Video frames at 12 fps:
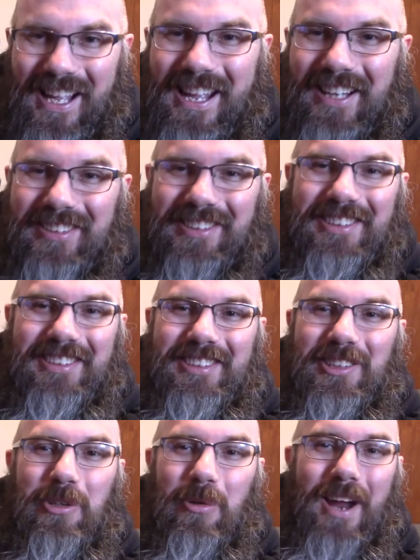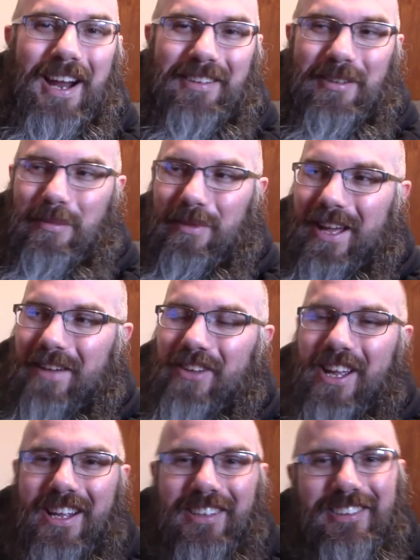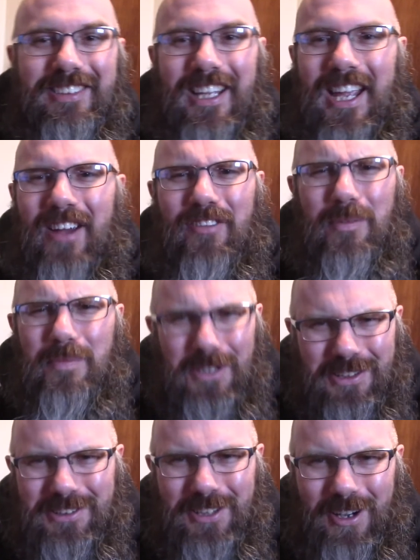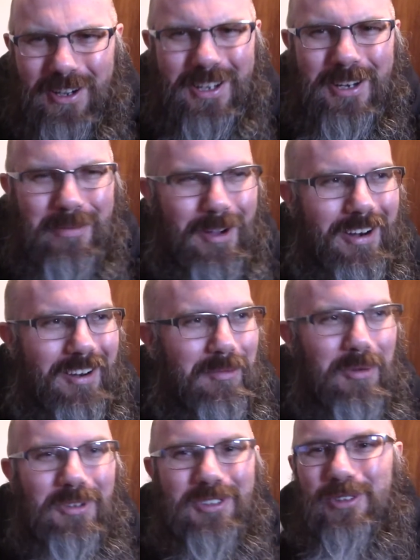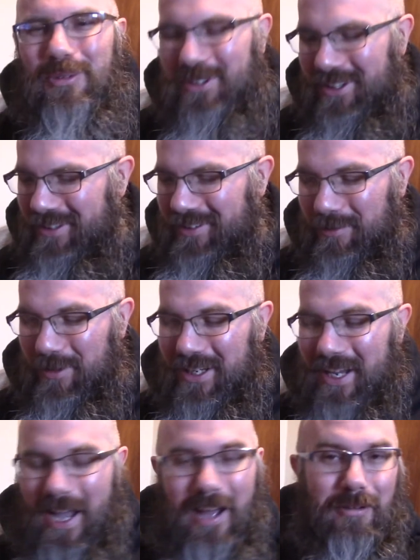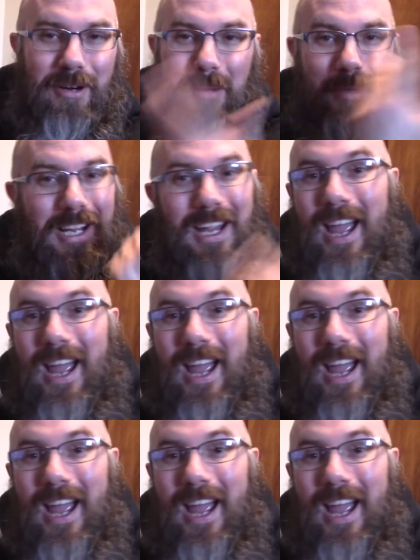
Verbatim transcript: And she just cracked up laughing. She's like, everybody's talking about it. Everyone's doing what that is. I'm like, yeah, I don't. I'm like,